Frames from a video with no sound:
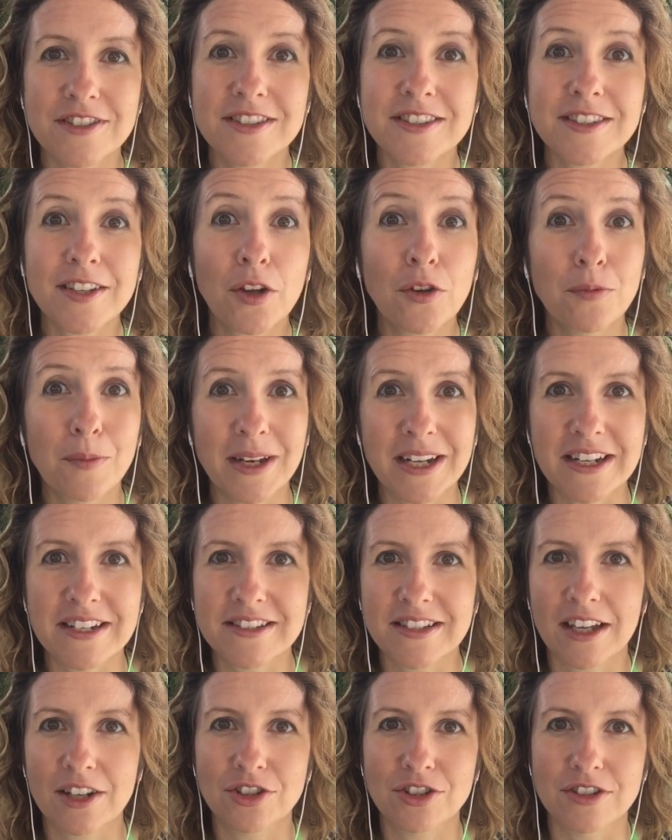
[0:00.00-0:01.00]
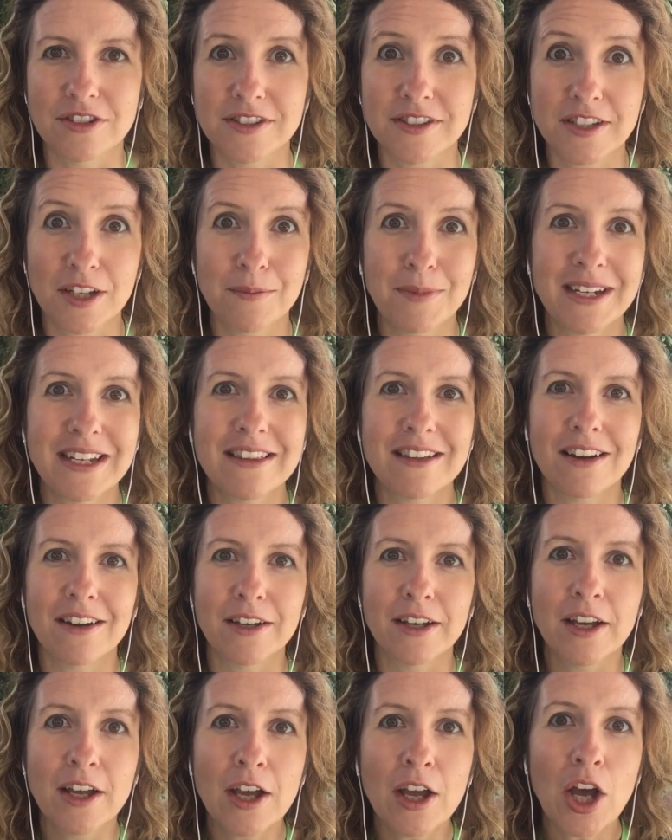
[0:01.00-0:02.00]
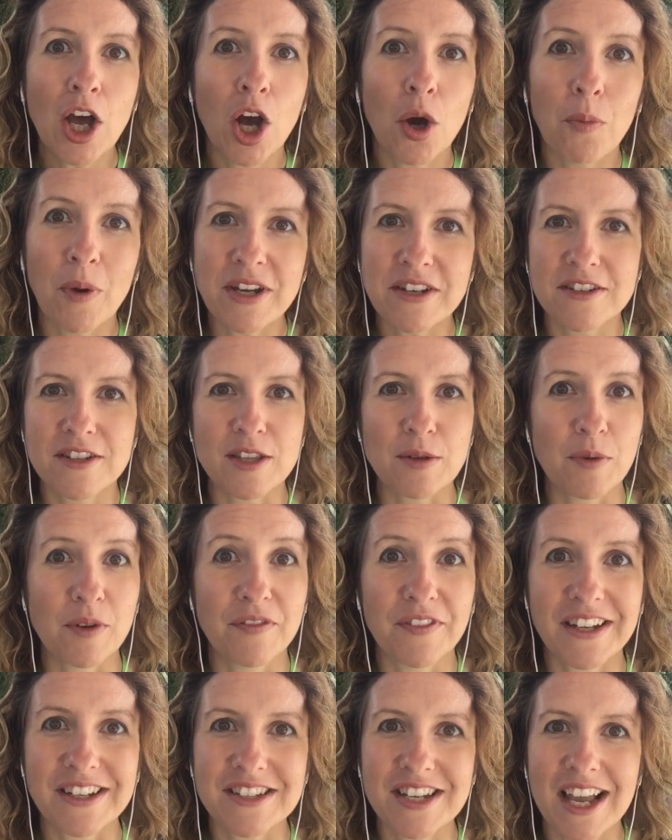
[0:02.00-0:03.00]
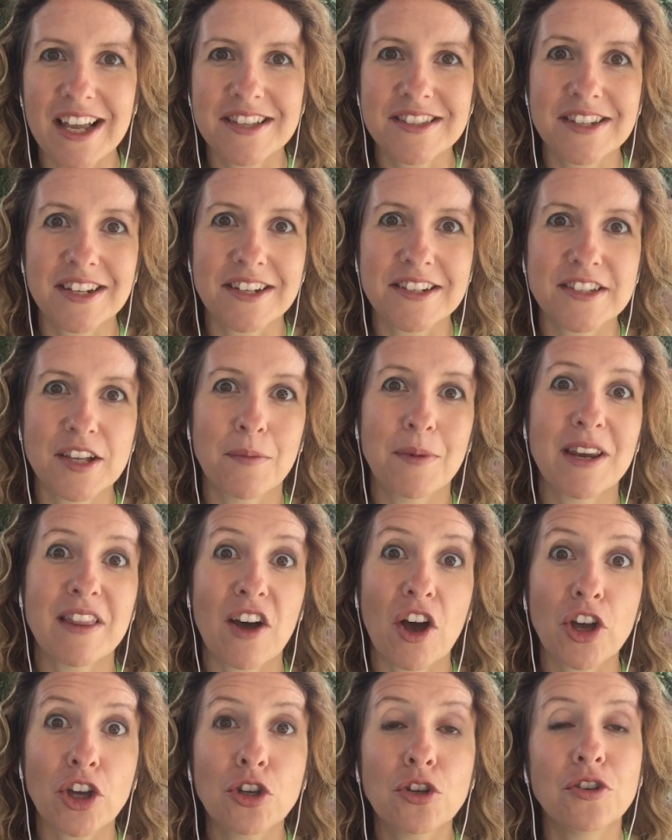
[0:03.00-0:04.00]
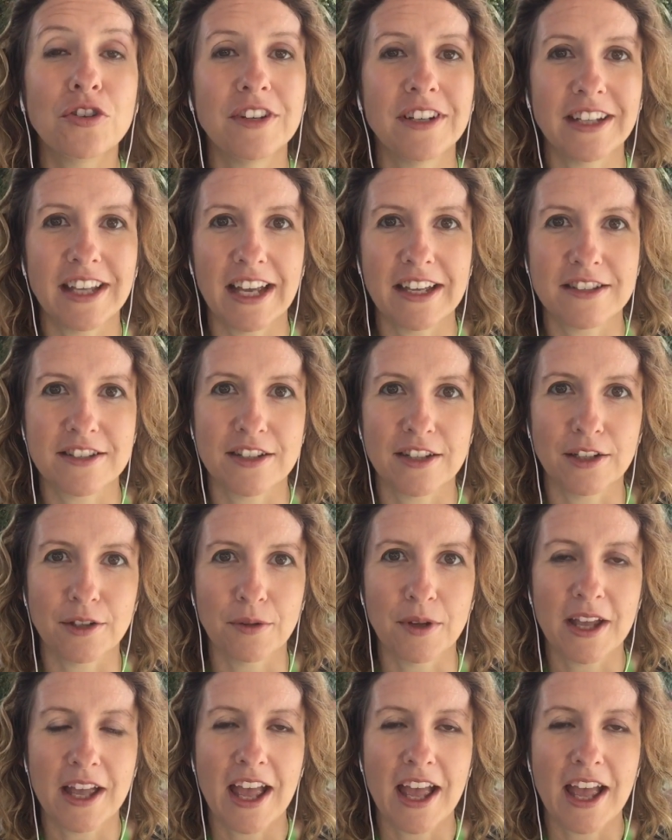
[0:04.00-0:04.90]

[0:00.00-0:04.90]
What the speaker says: so many sessions, so many that I went to that were fantastic, so many that I couldn't get to.